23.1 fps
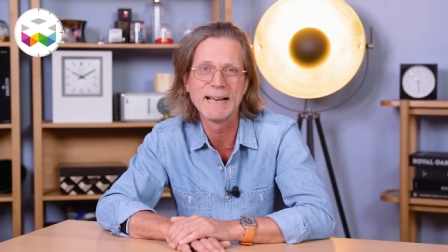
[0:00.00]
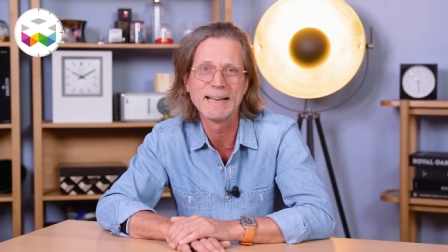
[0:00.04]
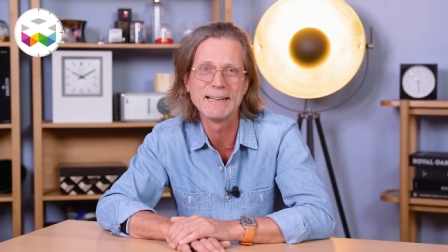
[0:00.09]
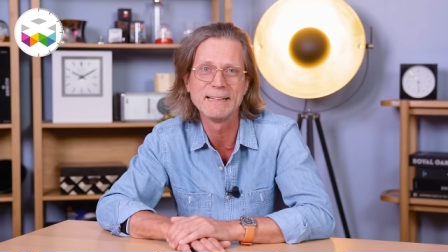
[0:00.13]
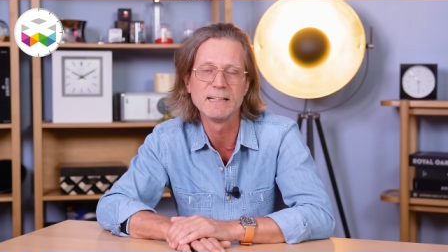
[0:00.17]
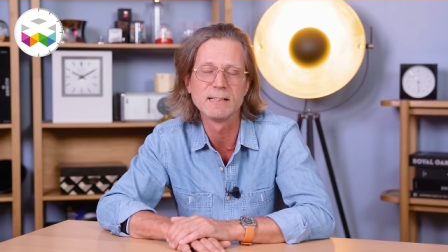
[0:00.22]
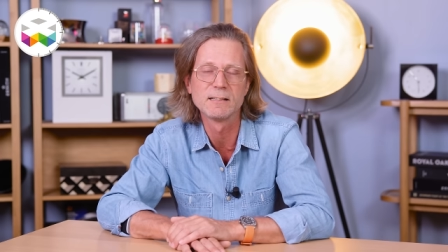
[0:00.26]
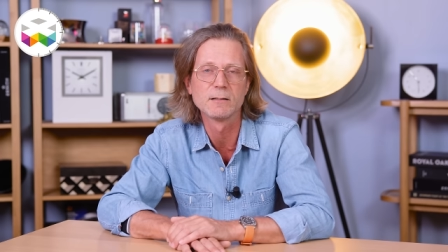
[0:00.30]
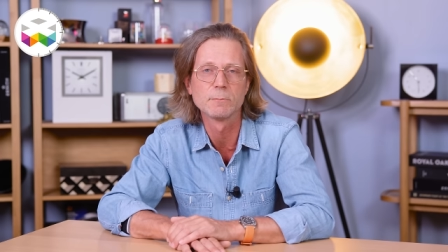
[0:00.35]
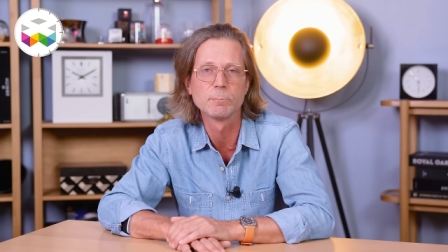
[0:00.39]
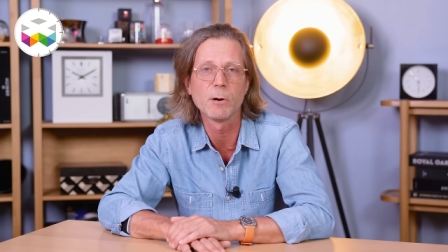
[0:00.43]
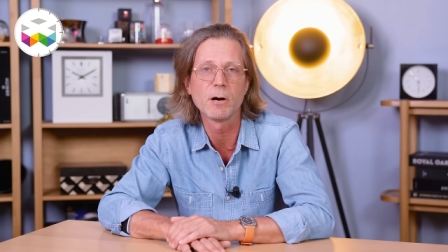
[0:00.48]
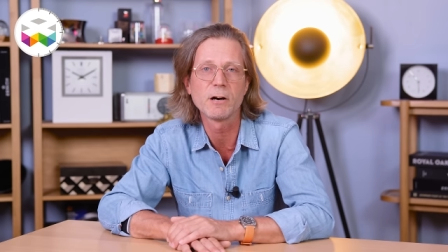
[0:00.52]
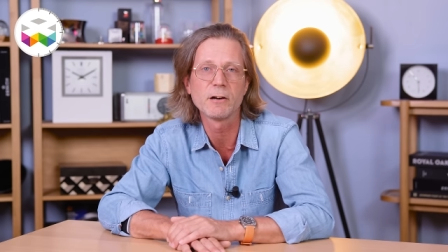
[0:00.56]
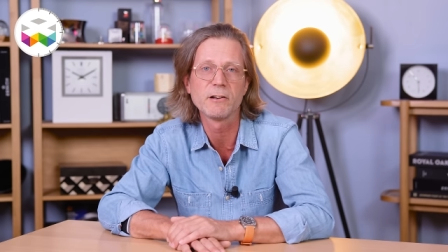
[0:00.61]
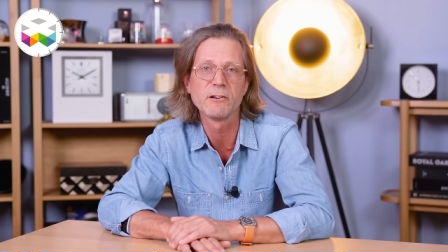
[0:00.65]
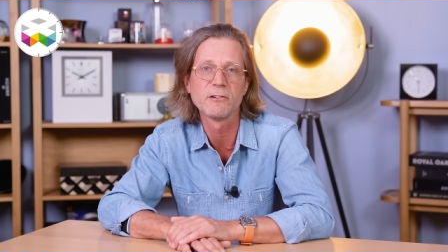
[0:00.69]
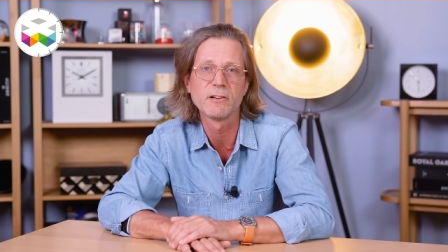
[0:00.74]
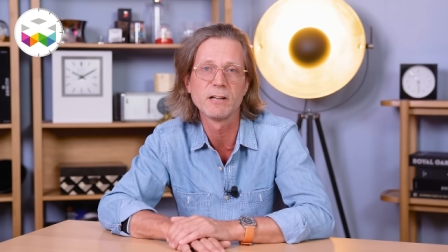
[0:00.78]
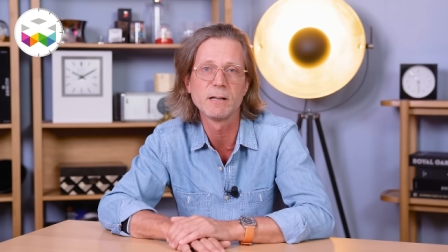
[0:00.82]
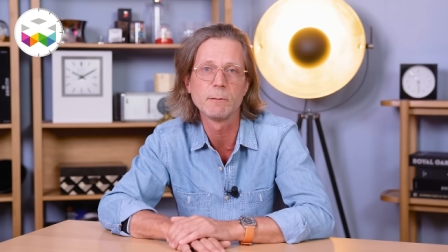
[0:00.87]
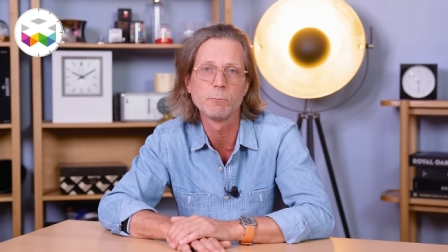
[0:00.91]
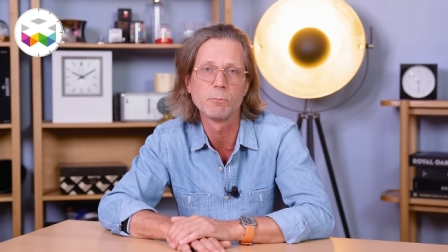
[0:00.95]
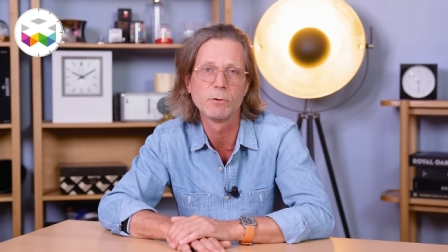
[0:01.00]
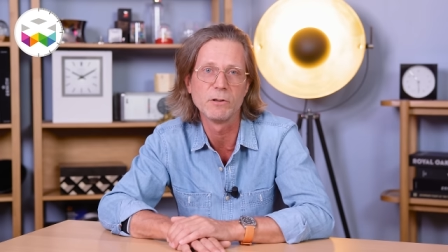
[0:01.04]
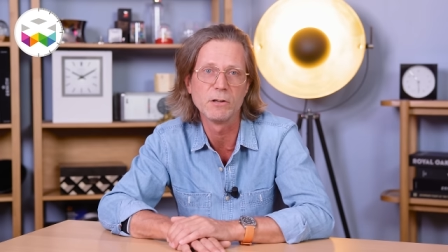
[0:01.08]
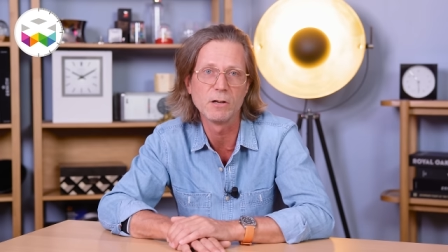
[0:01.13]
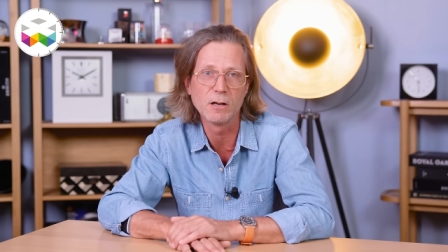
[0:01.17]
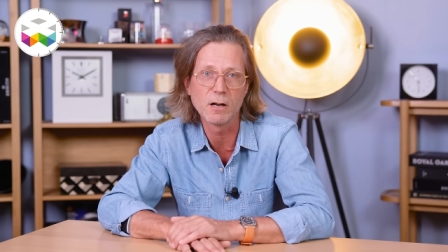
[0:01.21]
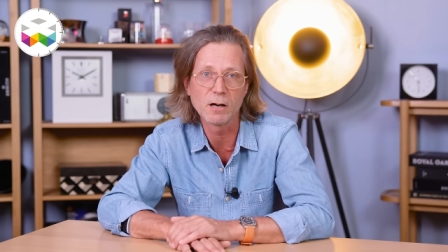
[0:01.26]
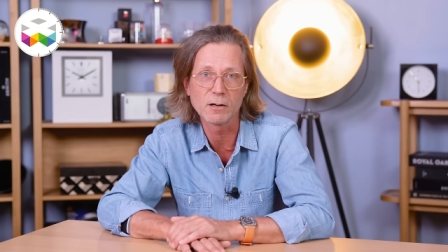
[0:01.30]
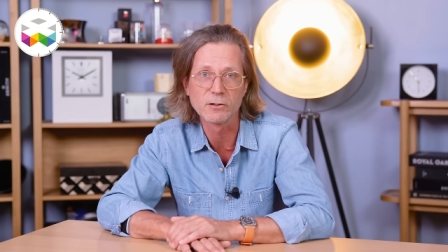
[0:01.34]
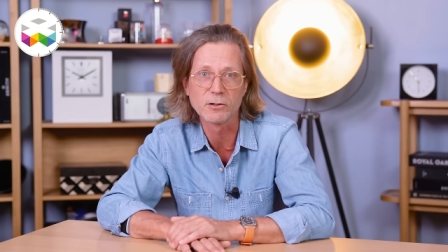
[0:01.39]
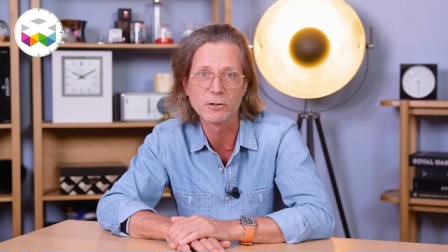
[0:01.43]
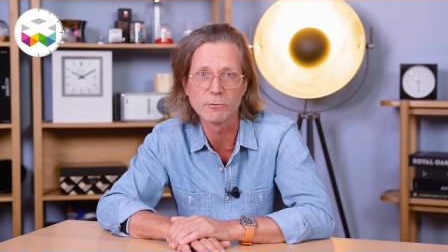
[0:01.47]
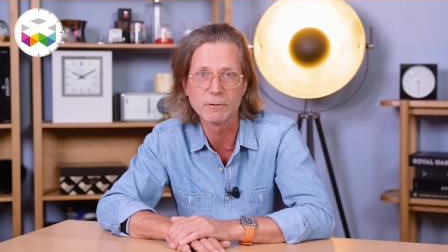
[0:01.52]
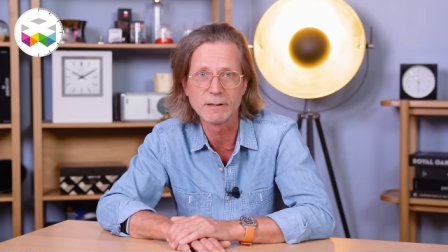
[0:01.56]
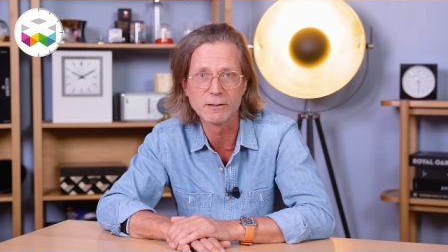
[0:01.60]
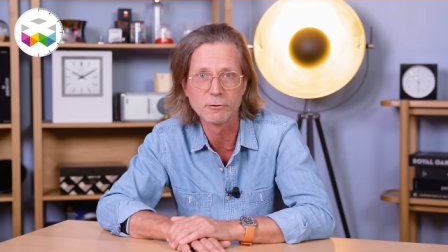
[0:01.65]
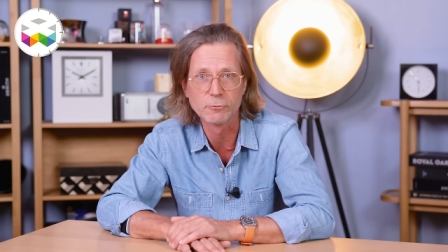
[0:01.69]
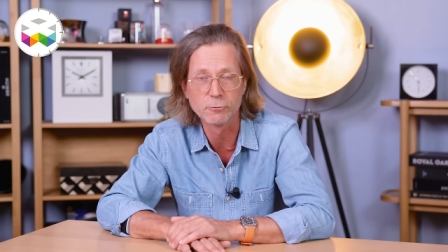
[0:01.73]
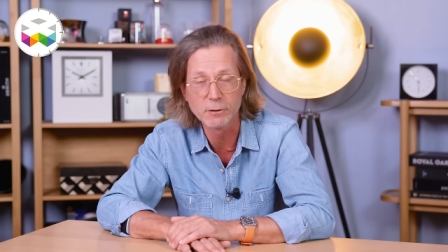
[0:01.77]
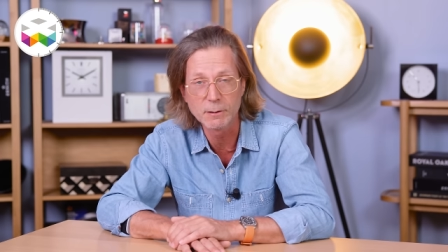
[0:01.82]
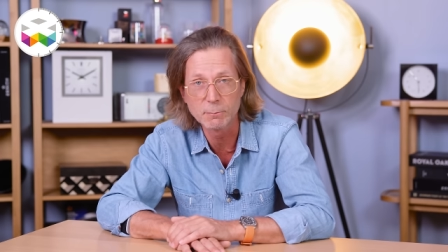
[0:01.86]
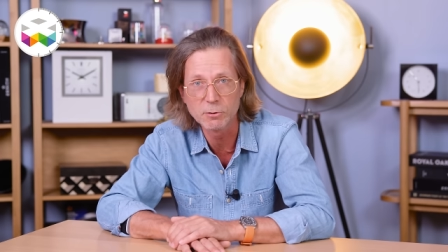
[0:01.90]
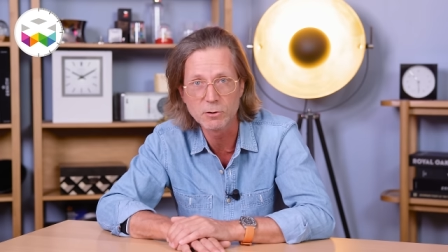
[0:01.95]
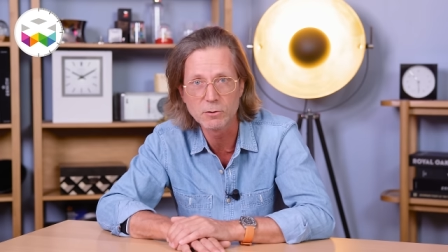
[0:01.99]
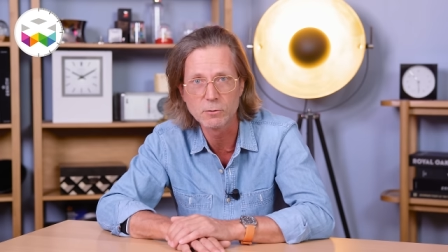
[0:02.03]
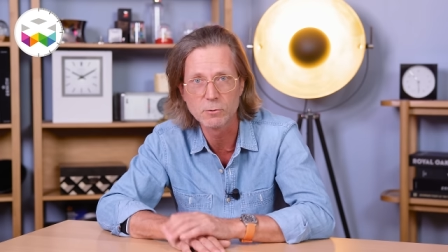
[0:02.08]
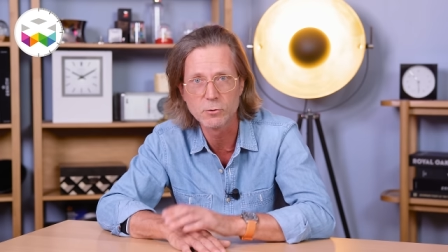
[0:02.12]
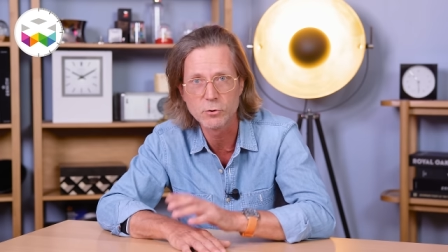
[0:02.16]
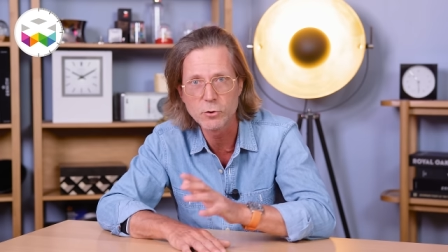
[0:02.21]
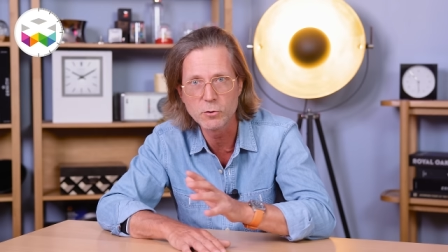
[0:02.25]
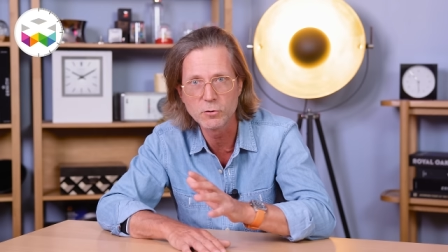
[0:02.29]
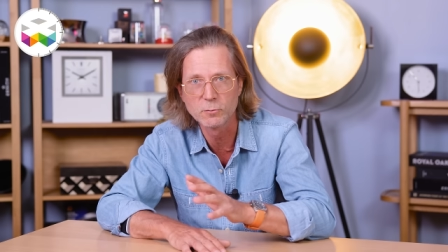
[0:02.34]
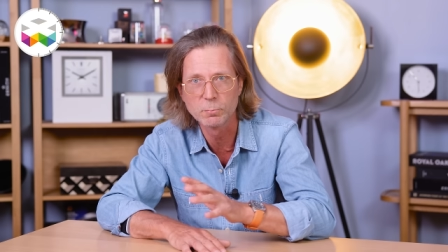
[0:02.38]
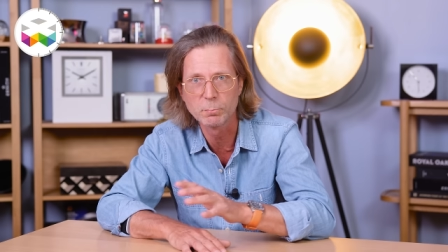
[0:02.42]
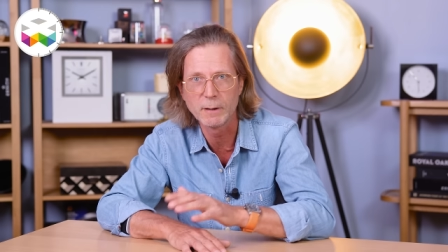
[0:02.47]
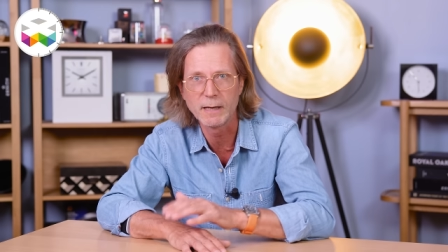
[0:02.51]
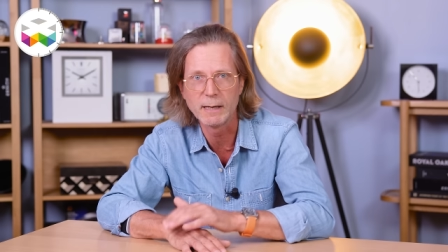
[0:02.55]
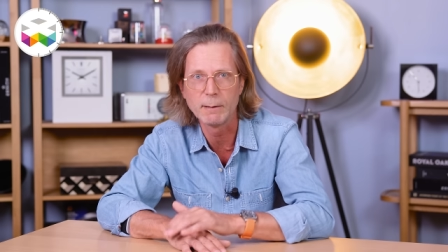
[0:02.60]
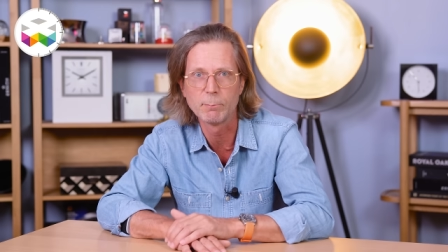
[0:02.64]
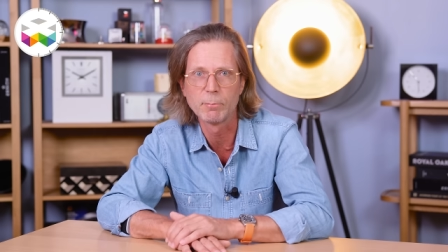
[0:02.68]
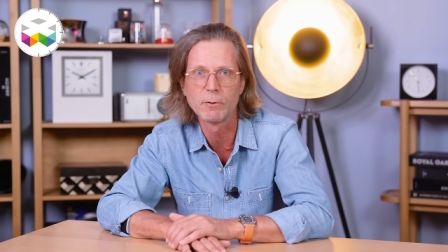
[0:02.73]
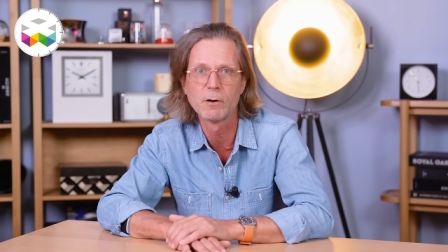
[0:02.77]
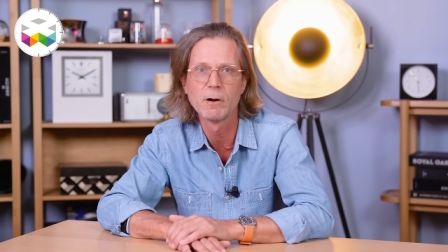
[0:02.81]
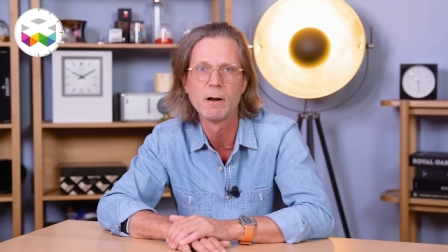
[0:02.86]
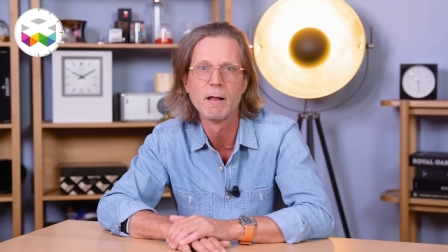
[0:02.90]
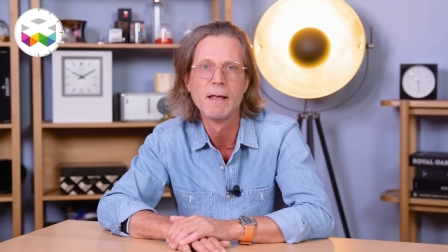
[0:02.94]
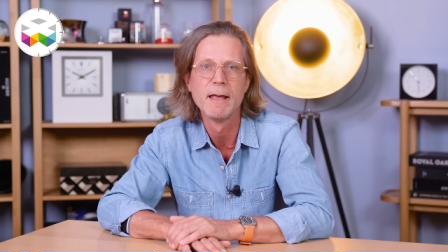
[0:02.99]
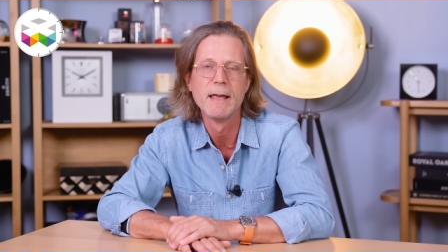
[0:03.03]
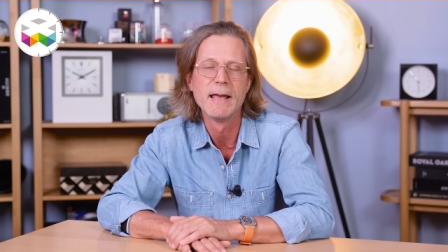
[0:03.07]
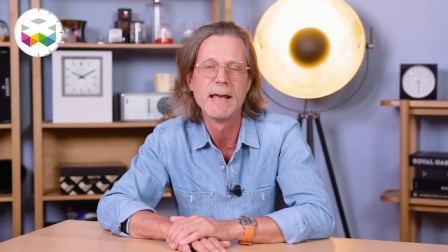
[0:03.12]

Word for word: and its partnership with the luxury Tribune newspaper